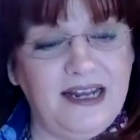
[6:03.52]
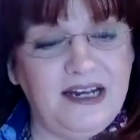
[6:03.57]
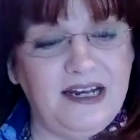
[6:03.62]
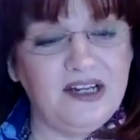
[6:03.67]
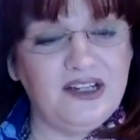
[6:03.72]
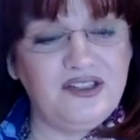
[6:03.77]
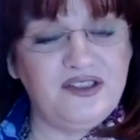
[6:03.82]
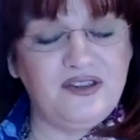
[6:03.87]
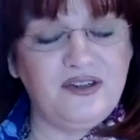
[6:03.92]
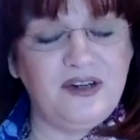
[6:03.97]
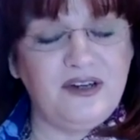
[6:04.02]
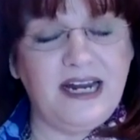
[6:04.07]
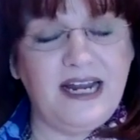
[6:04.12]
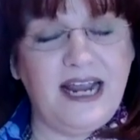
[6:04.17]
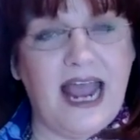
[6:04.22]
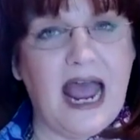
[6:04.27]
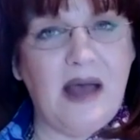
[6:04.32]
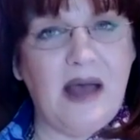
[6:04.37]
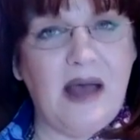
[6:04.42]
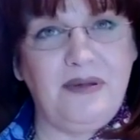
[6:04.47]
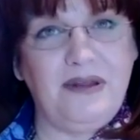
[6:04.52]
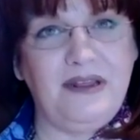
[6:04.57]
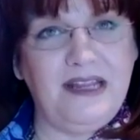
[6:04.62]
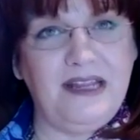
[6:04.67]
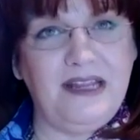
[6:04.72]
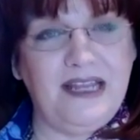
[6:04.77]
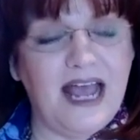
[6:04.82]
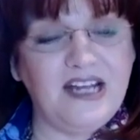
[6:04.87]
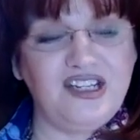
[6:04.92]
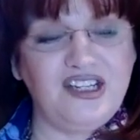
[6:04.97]
industry, a gap in
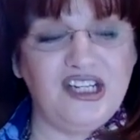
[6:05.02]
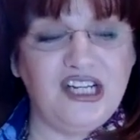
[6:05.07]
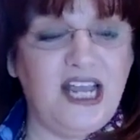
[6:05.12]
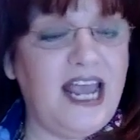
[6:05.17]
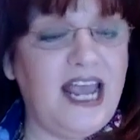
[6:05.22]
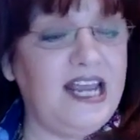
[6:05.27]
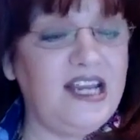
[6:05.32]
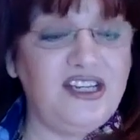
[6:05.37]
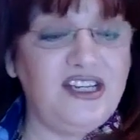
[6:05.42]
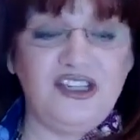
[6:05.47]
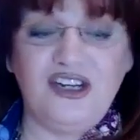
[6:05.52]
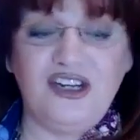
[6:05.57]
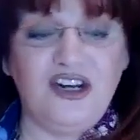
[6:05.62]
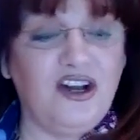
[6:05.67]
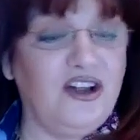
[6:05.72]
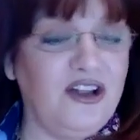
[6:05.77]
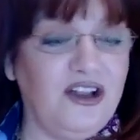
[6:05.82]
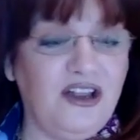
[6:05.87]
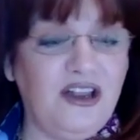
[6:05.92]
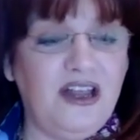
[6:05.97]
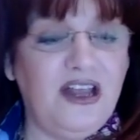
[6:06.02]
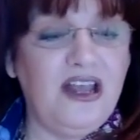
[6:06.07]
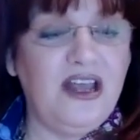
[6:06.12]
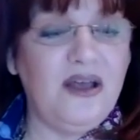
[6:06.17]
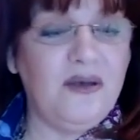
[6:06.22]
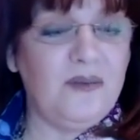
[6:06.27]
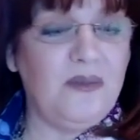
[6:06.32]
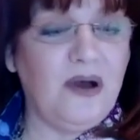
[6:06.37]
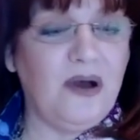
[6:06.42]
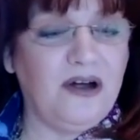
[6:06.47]
the educational
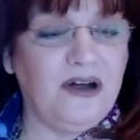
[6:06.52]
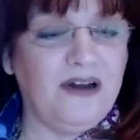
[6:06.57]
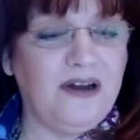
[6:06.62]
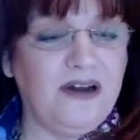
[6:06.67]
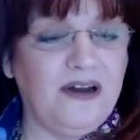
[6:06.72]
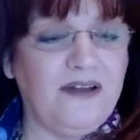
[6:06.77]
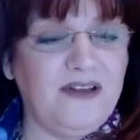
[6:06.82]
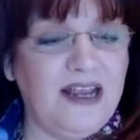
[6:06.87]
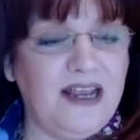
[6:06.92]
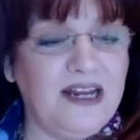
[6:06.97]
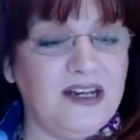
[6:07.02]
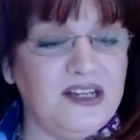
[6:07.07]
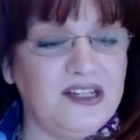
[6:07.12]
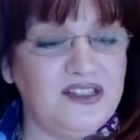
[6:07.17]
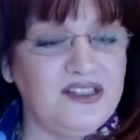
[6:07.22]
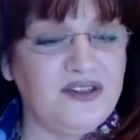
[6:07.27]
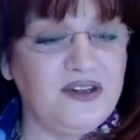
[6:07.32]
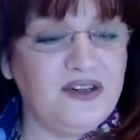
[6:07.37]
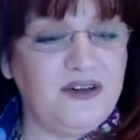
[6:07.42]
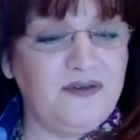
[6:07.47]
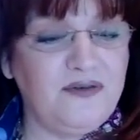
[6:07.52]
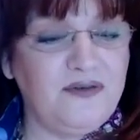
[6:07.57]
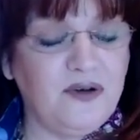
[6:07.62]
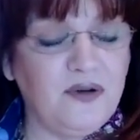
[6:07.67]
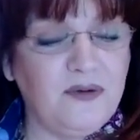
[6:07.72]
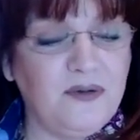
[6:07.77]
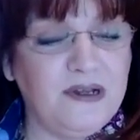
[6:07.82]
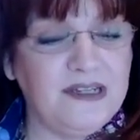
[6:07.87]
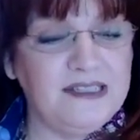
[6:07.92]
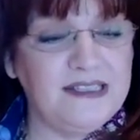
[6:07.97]
part of the industry for
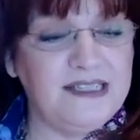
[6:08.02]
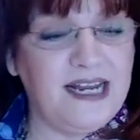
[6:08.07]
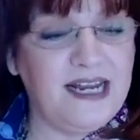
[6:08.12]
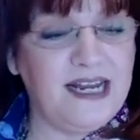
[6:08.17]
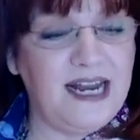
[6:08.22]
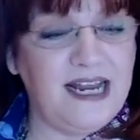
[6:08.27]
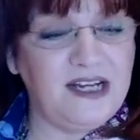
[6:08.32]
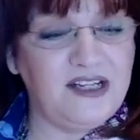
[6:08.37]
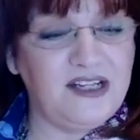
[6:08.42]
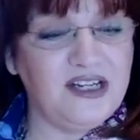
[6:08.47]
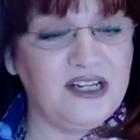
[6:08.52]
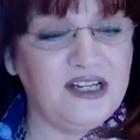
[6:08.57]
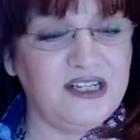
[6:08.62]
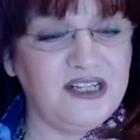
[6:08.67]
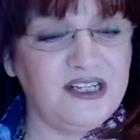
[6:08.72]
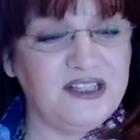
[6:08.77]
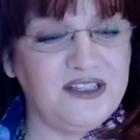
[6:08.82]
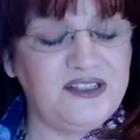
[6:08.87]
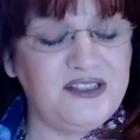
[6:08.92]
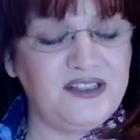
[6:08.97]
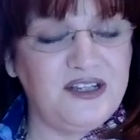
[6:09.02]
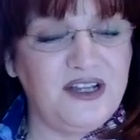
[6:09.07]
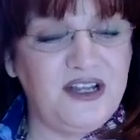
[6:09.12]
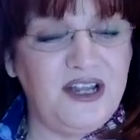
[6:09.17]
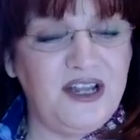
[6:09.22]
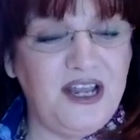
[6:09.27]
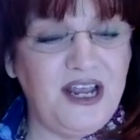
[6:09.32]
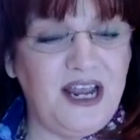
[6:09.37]
real estate agents.